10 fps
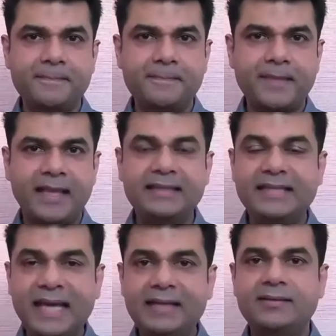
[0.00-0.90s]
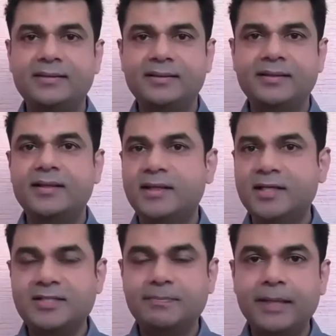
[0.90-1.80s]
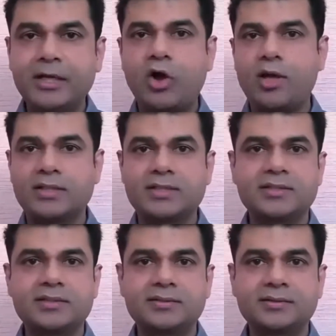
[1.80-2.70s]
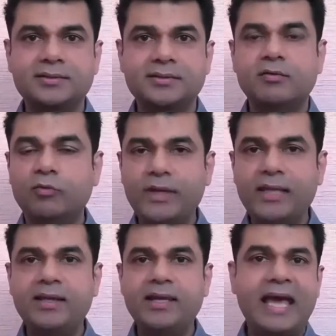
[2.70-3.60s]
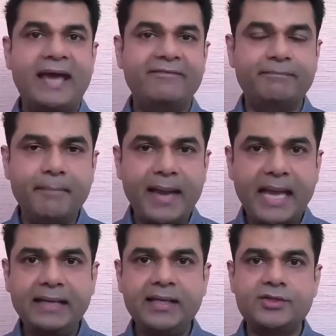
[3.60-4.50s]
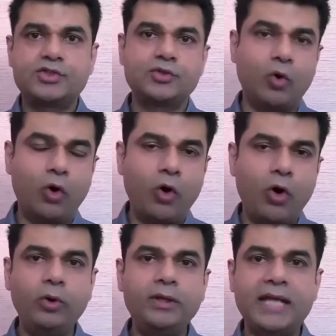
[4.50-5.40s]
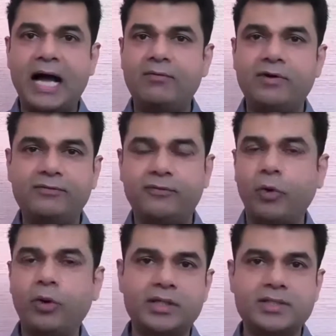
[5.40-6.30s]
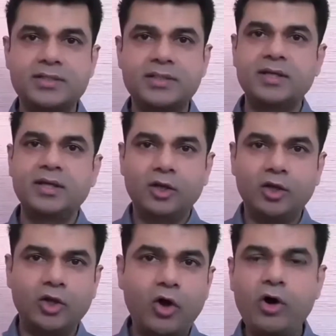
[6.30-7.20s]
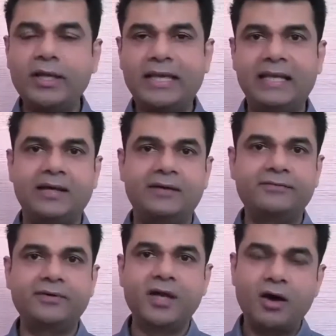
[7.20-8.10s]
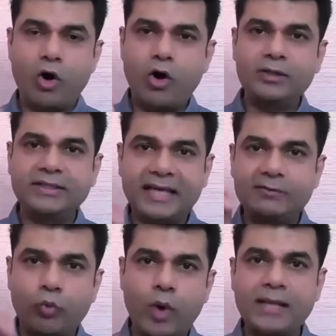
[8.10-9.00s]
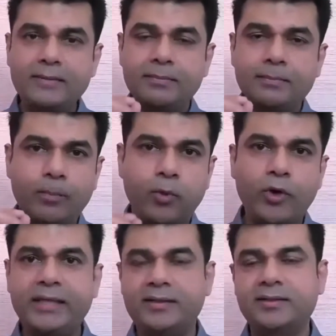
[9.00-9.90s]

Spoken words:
And that is because we have managed to hold our focus long enough on that one point